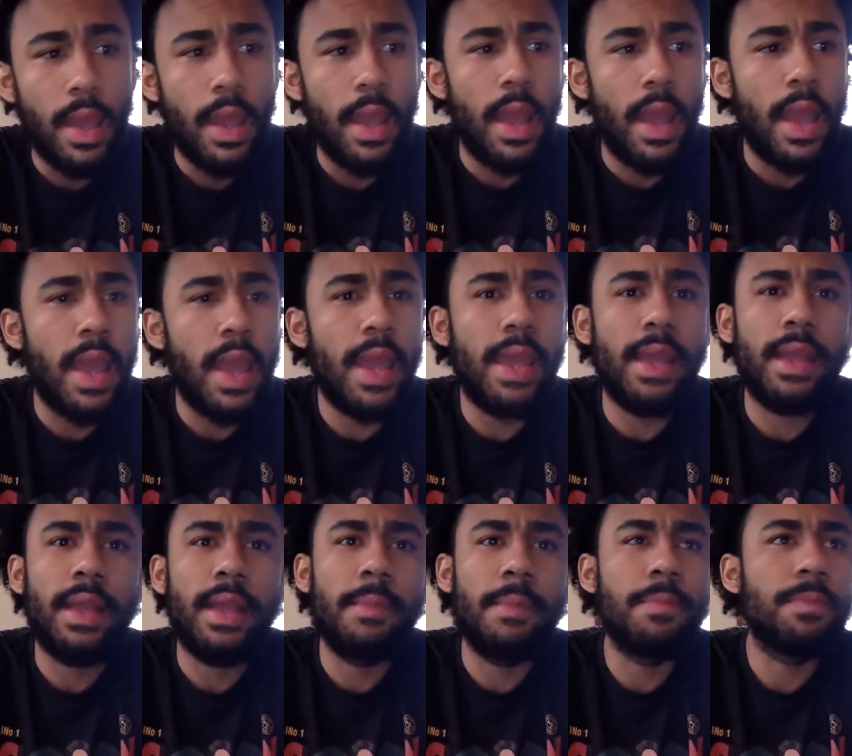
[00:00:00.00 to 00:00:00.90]

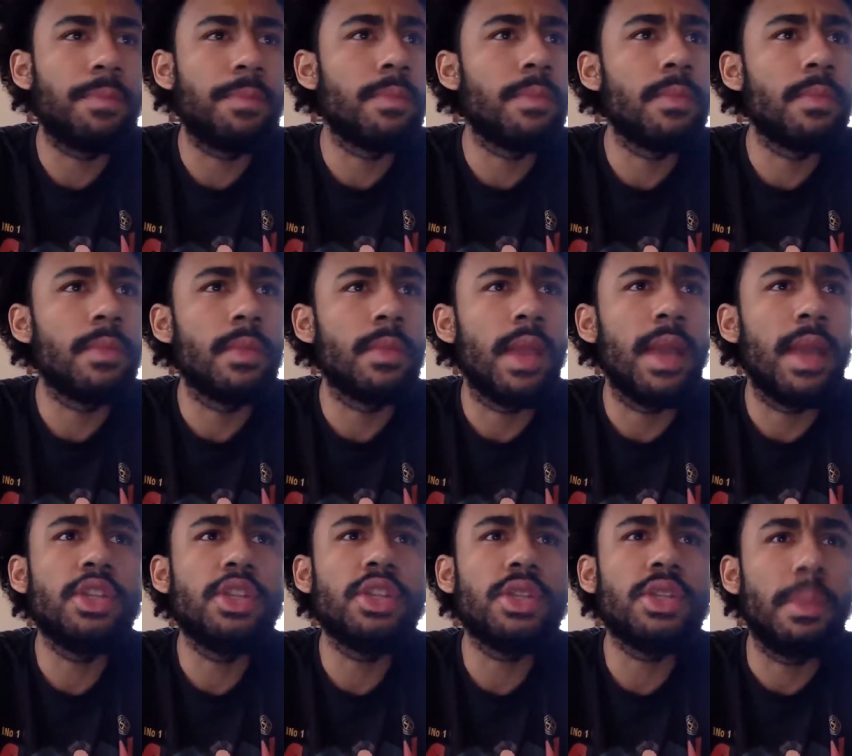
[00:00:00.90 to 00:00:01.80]
it
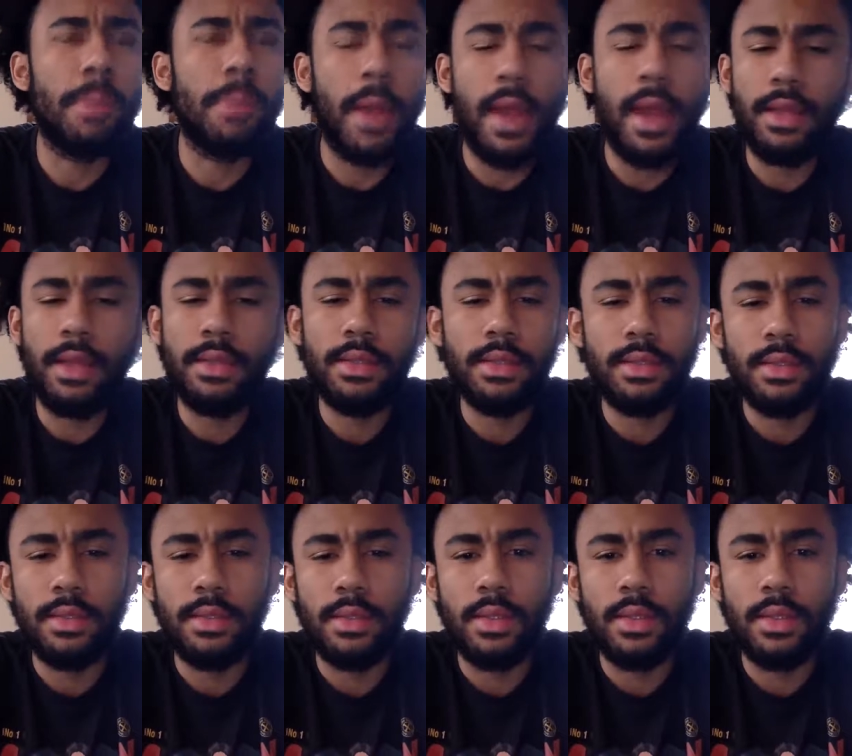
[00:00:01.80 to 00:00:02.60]
just depends.